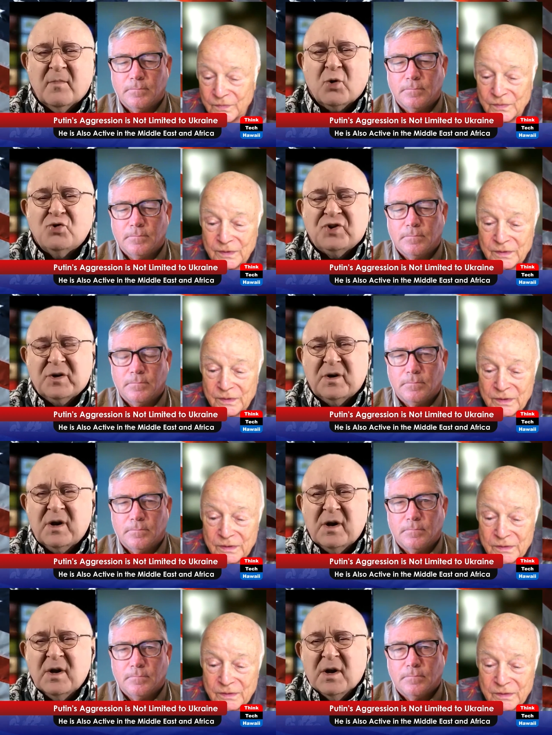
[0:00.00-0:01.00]
Speaker 1: motion
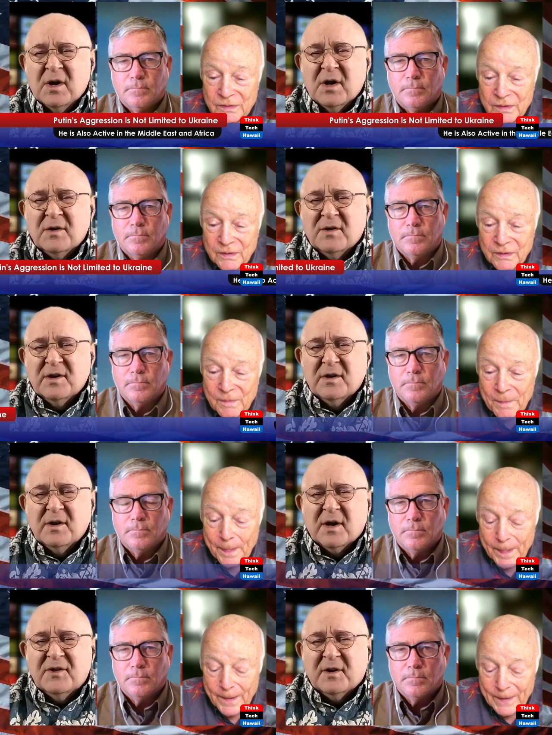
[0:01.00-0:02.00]
in
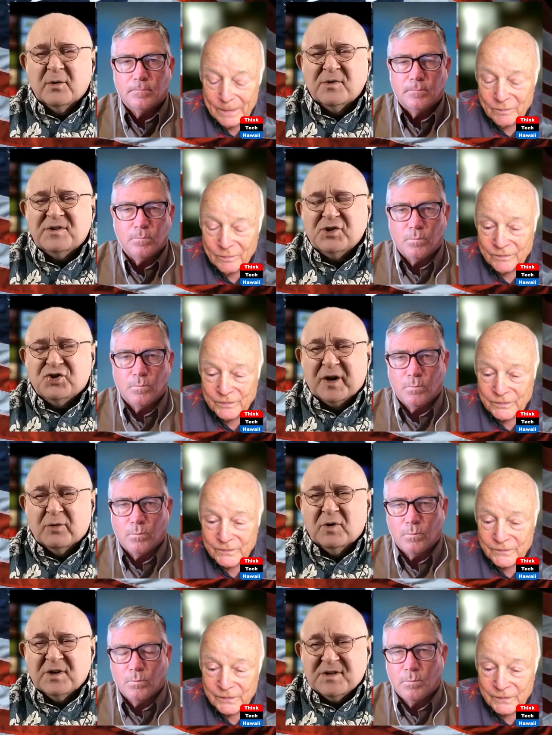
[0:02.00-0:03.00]
the, I think it was the
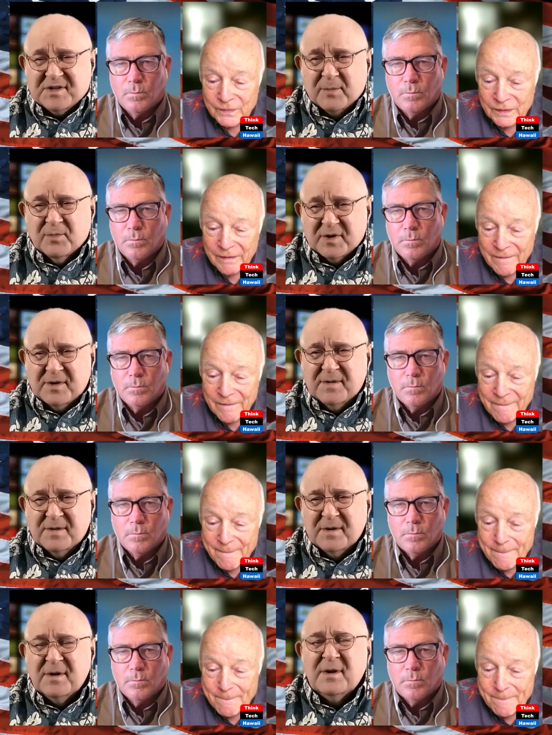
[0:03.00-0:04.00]
General Assembly
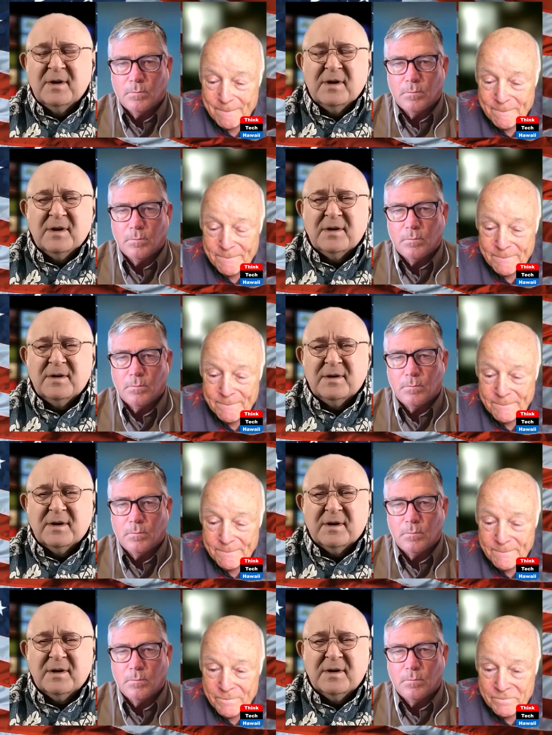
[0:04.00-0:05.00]
in
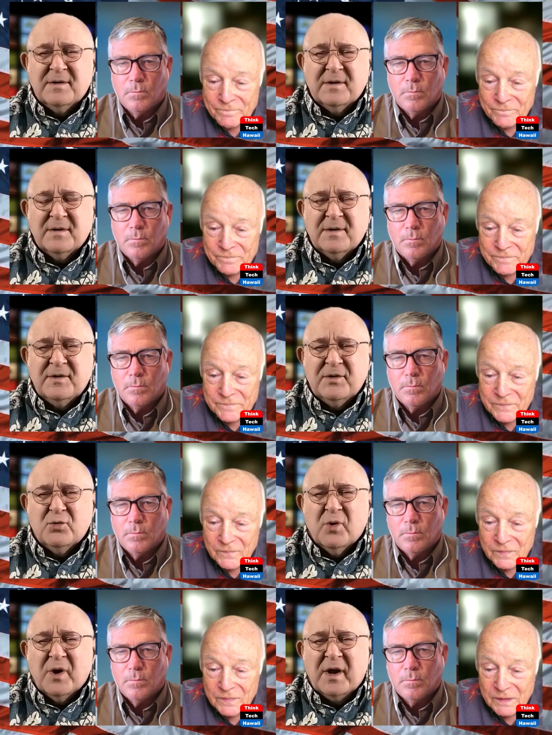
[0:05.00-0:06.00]
uh, in the, in the
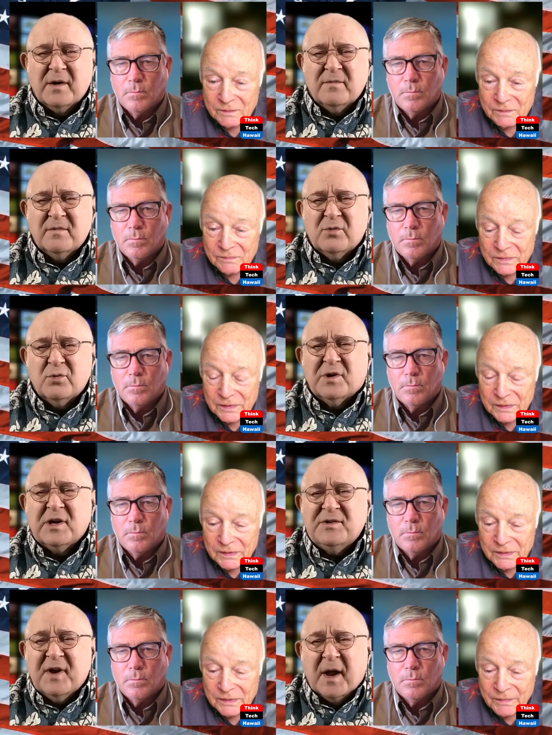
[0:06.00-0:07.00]
UN to
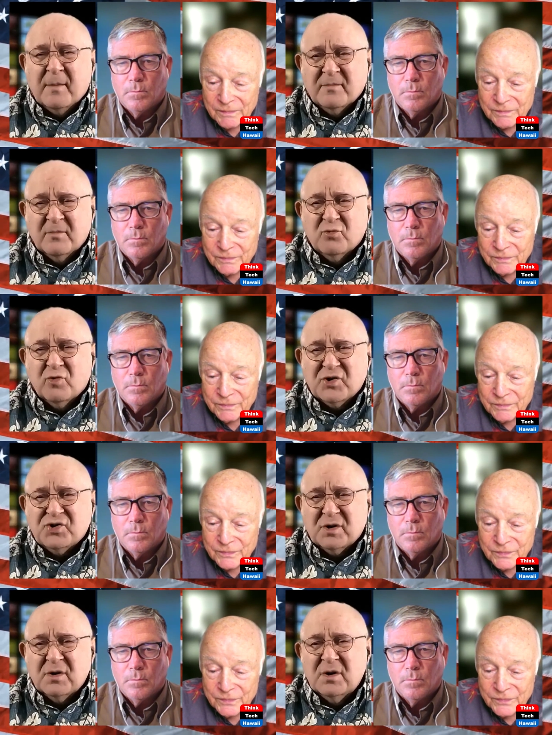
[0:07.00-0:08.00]
condemn
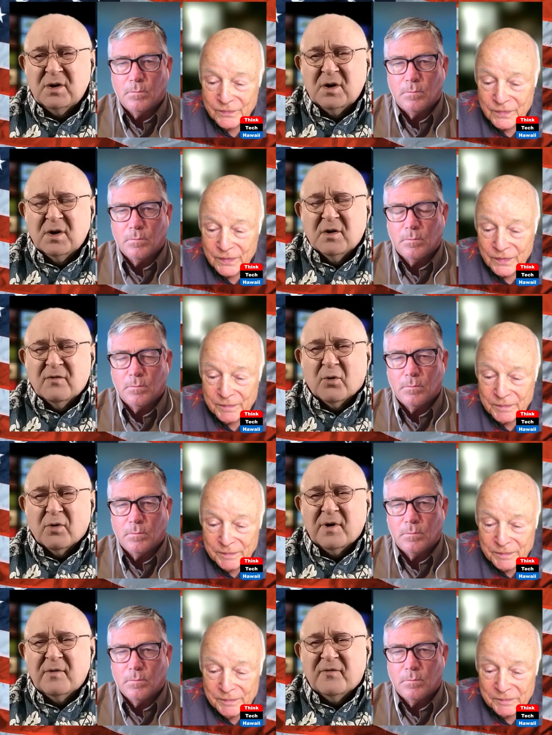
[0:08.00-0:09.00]
Russia
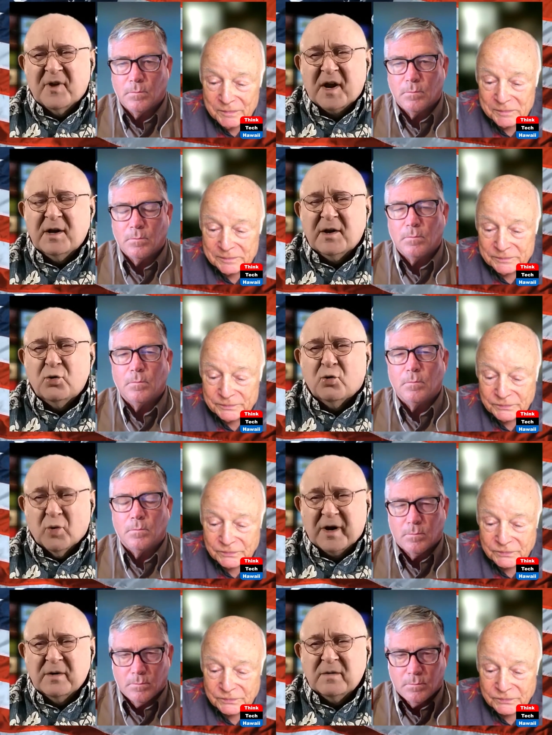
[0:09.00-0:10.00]
for invading
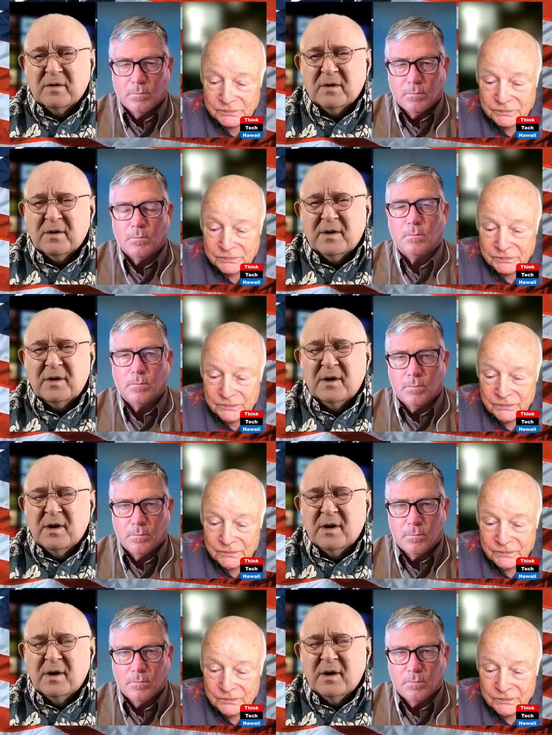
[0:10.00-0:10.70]
Ukraine. Okay?